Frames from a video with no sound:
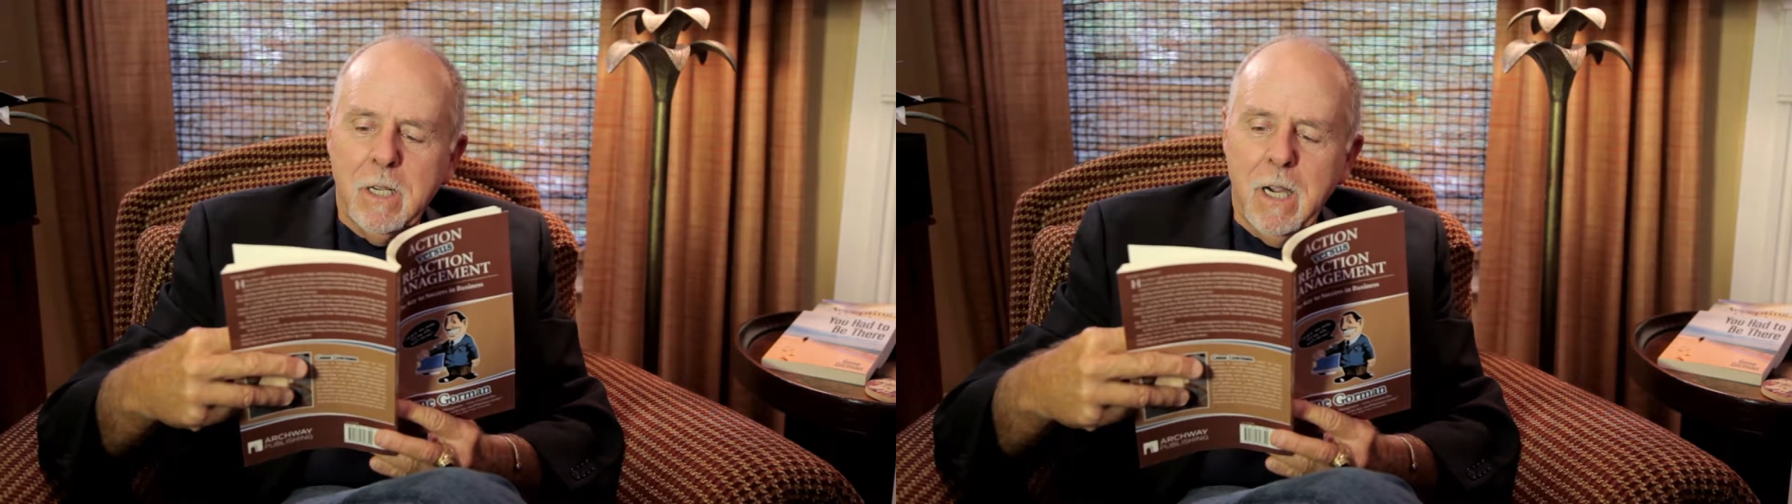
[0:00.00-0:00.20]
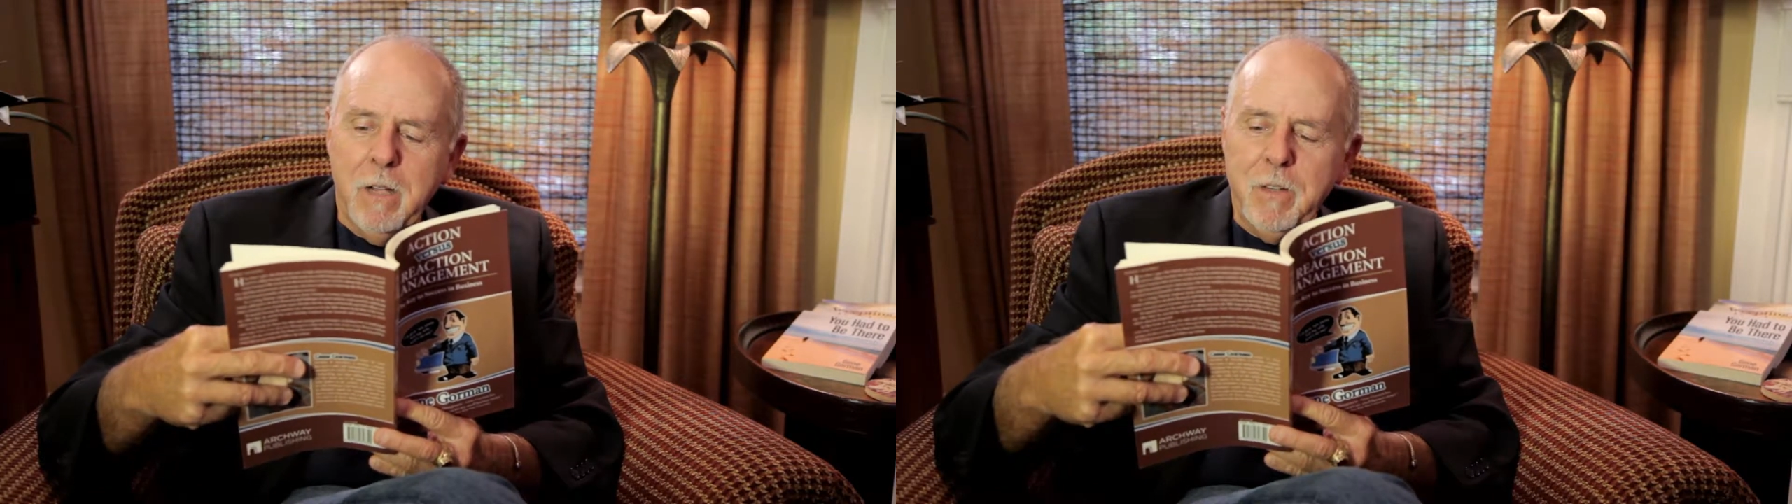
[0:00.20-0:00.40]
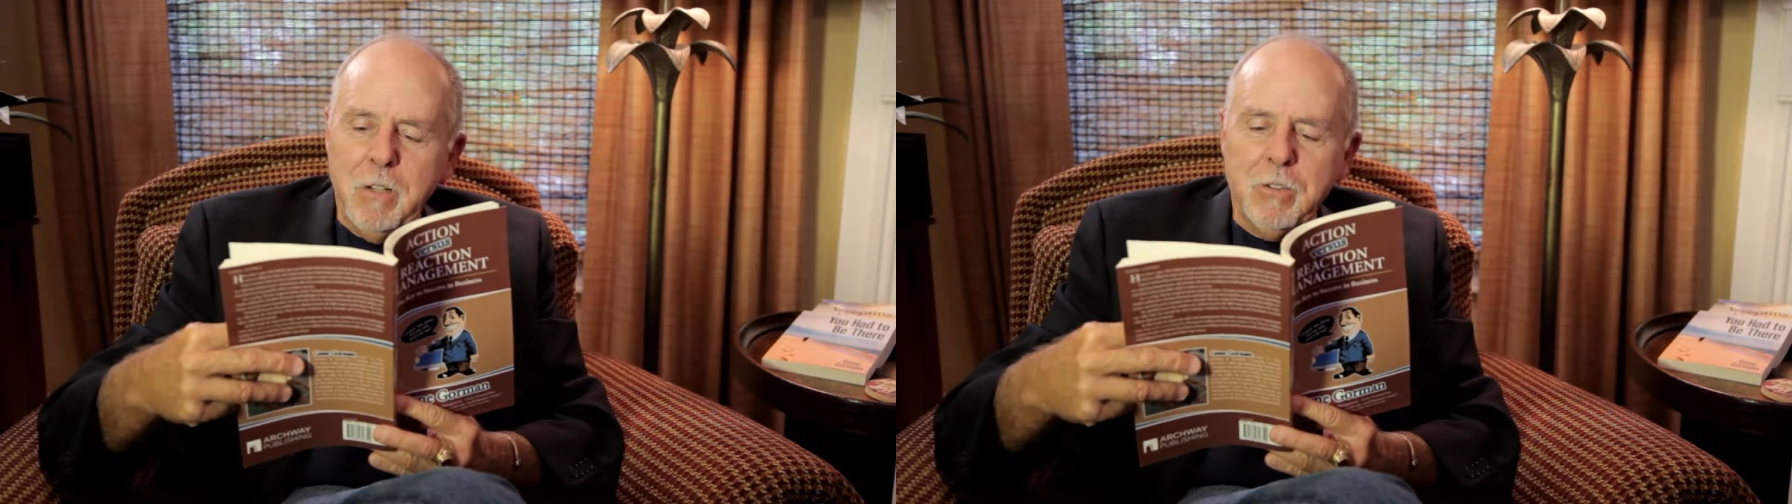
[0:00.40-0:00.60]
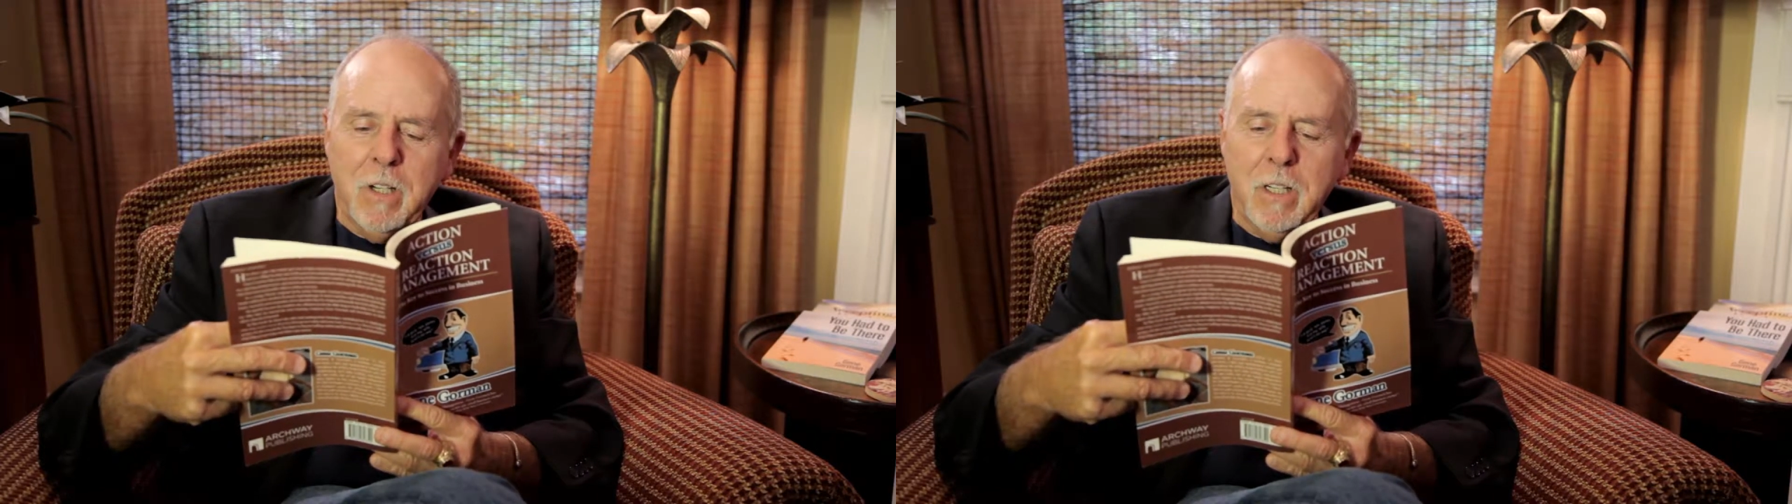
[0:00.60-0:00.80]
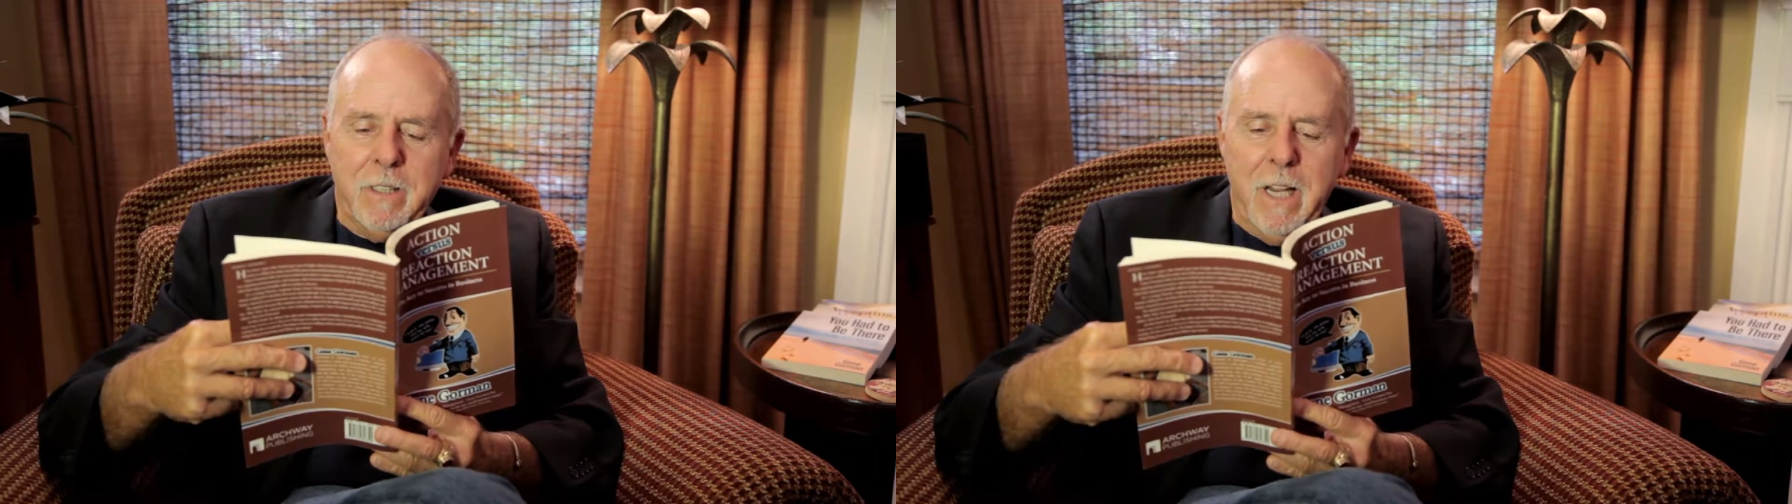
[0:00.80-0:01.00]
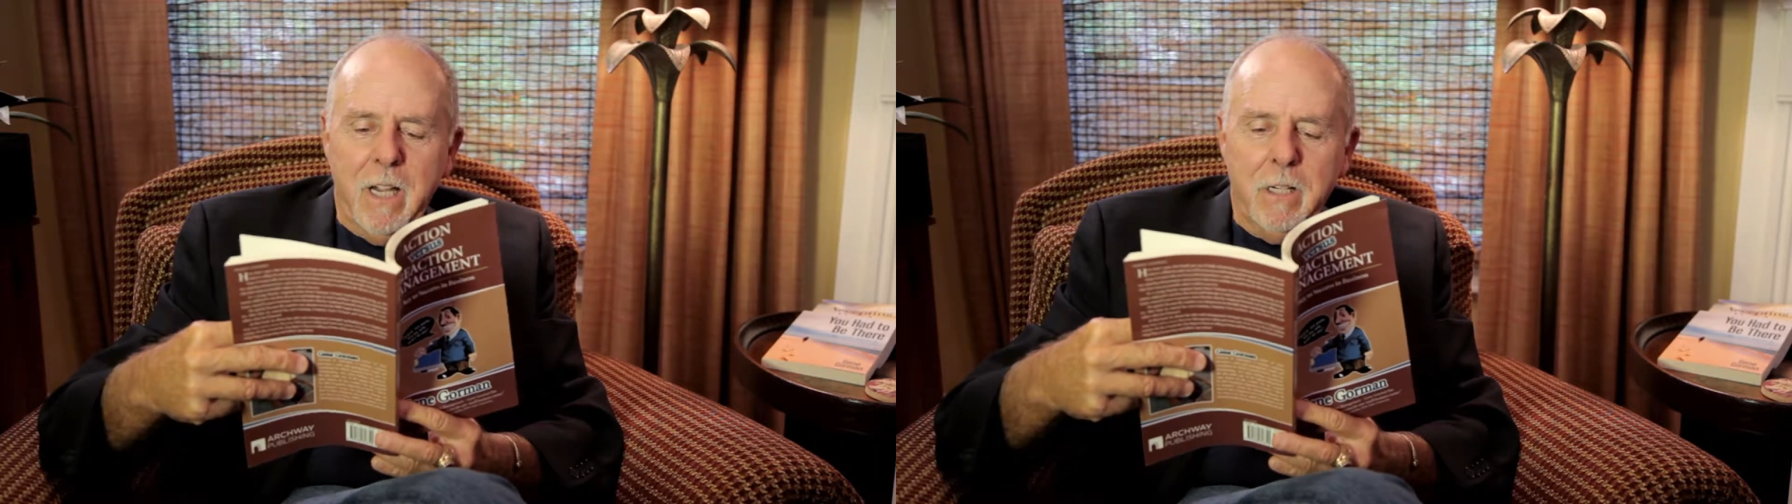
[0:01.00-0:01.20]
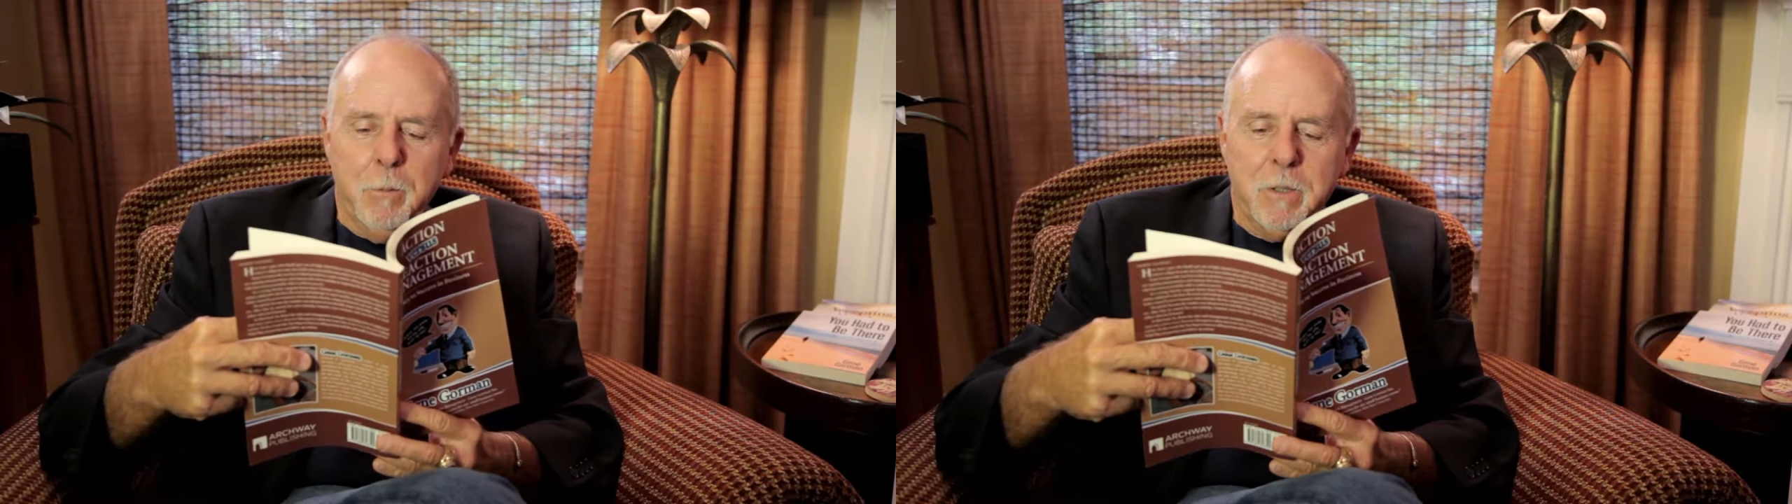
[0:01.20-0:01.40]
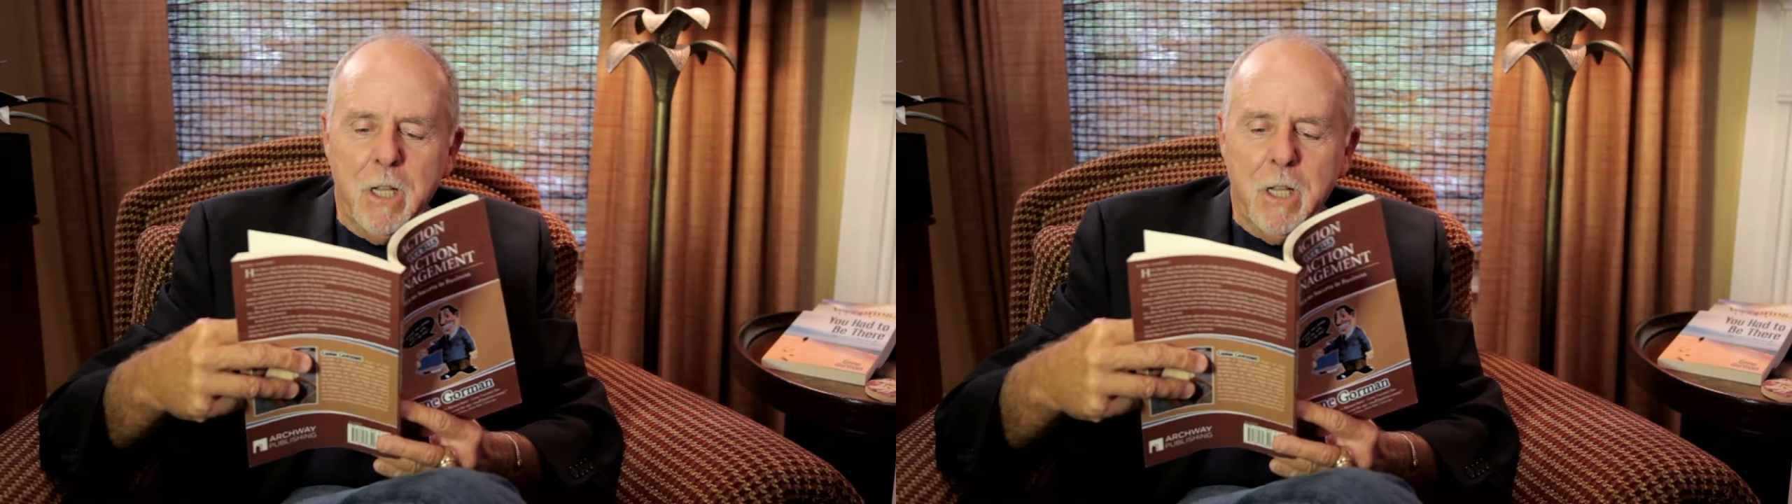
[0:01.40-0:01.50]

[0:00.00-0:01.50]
I then settled down and with